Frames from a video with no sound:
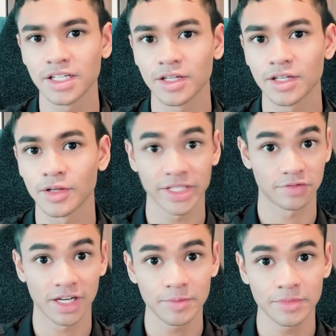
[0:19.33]
a waste of
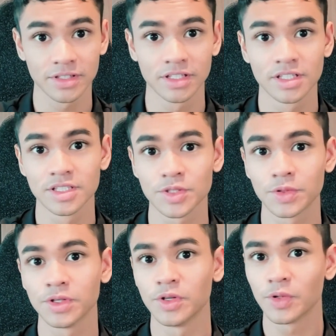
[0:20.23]
time?
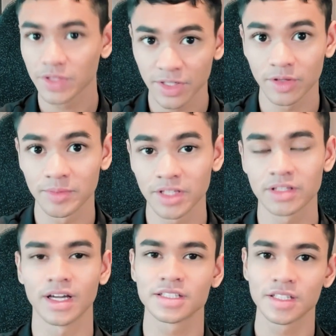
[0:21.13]
So no, they're not a myth,
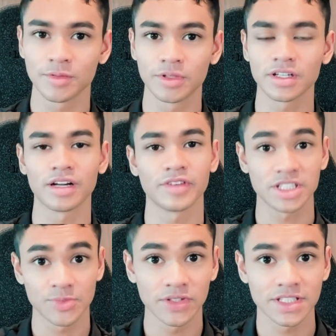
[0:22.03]
they actually work. I've
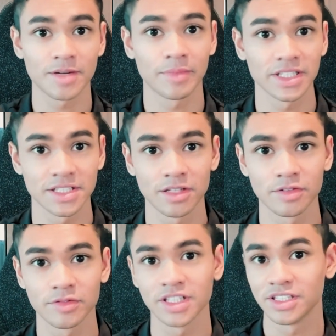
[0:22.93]
experienced them
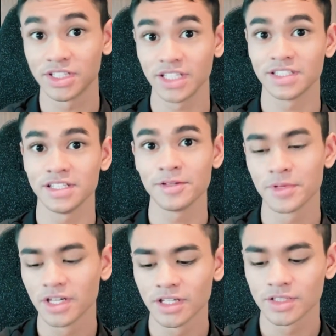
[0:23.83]
myself in JC.
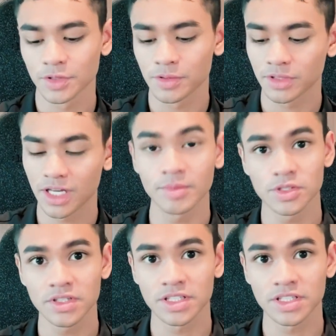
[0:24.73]
So chemistry